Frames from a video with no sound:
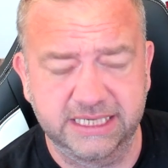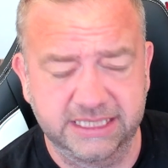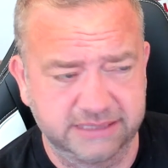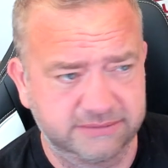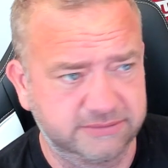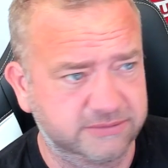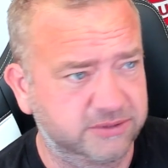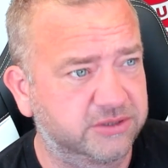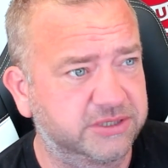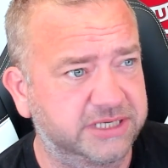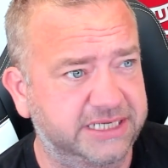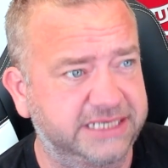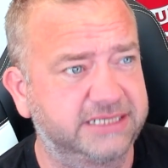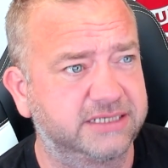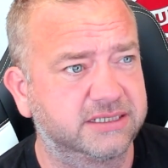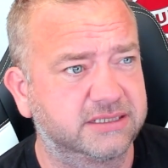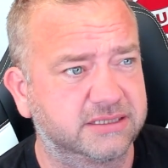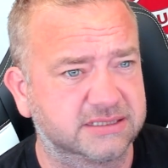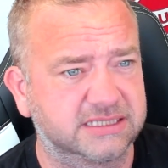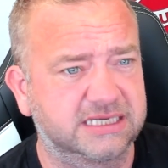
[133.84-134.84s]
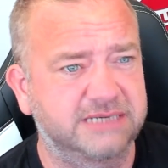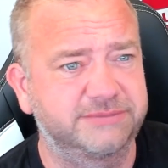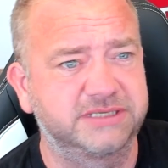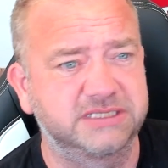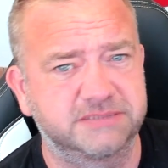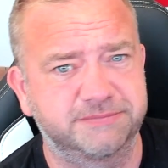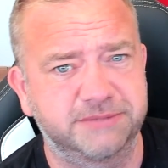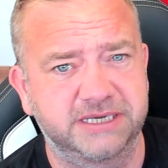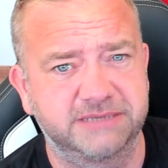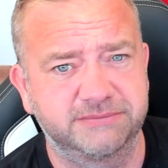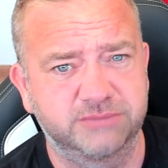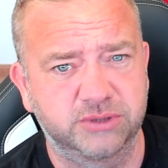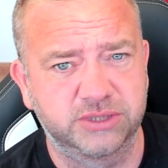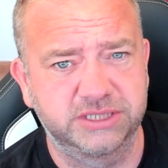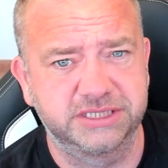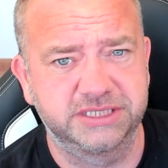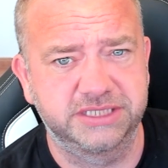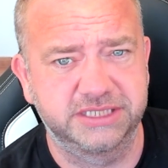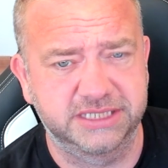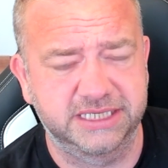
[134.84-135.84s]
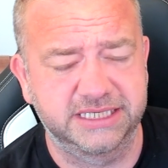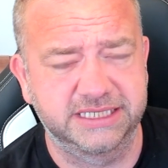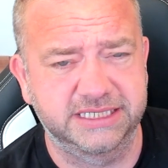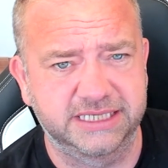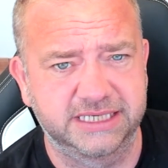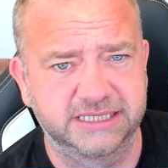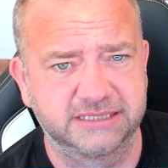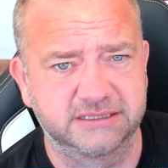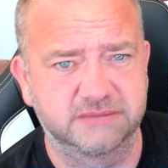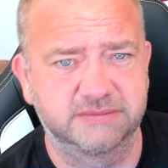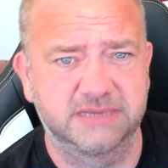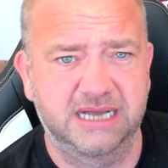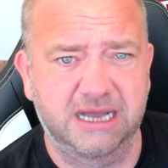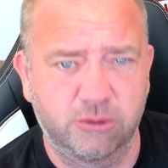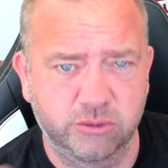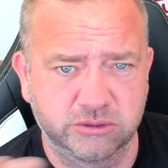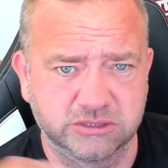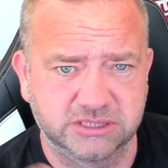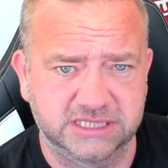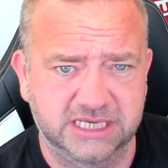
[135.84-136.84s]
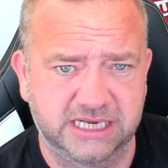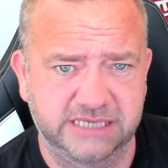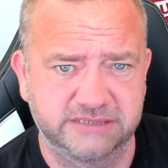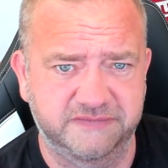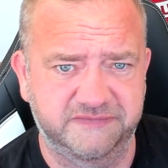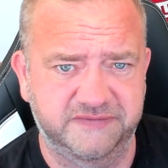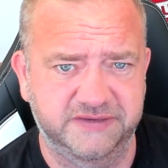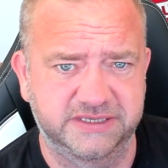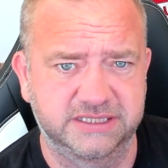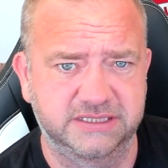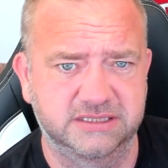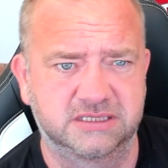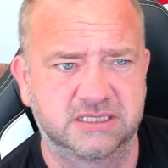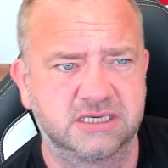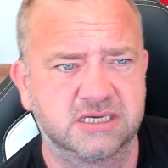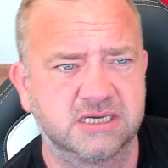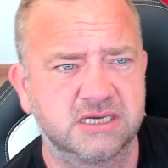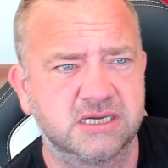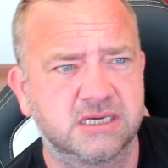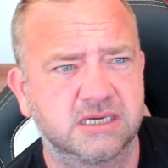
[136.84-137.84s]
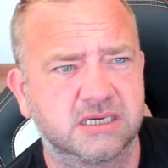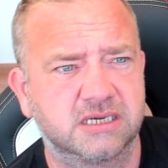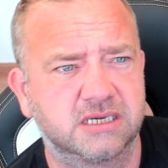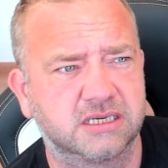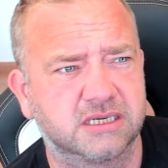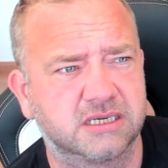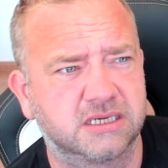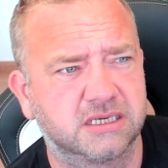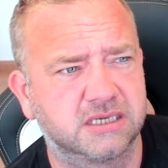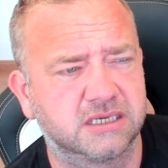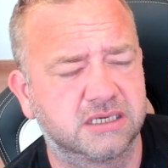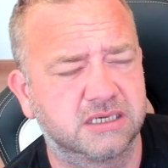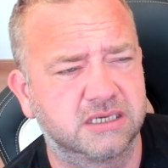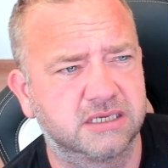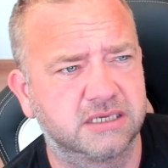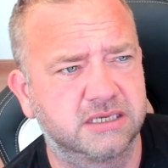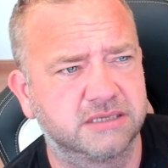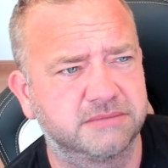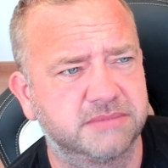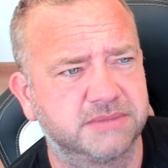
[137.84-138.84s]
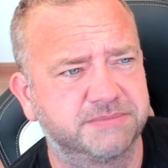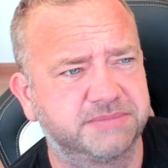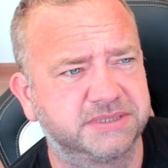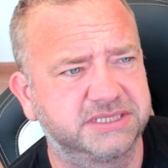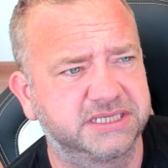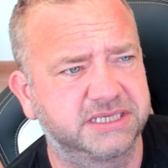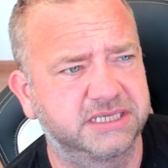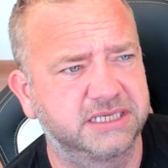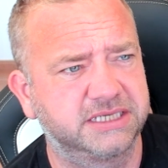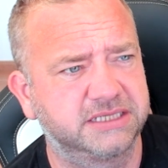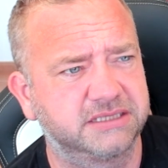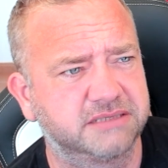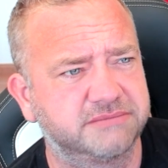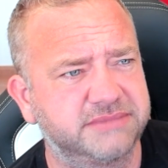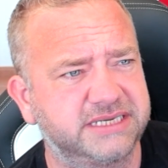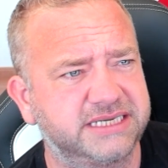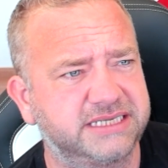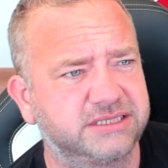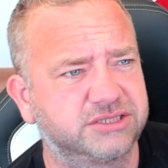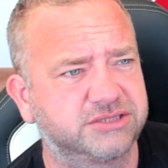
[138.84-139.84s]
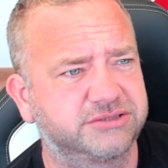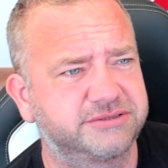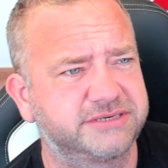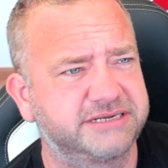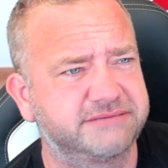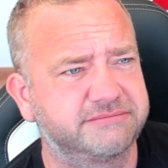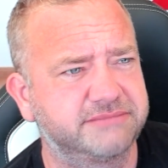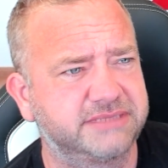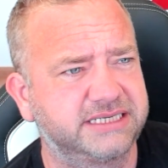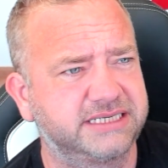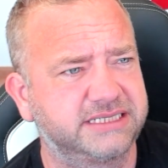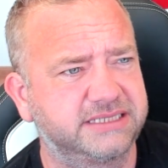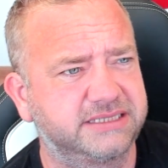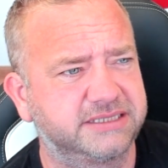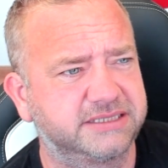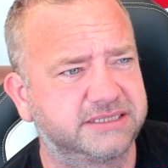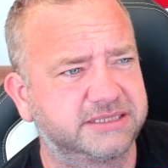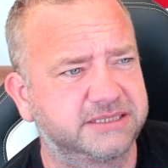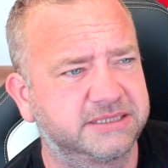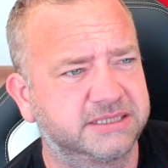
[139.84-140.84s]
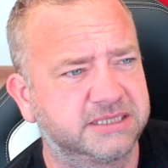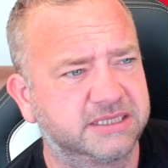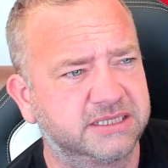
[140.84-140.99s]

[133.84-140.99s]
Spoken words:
not here because I'm in Spain, but in the United Kingdom, our side of things, particularly at the mainstream media.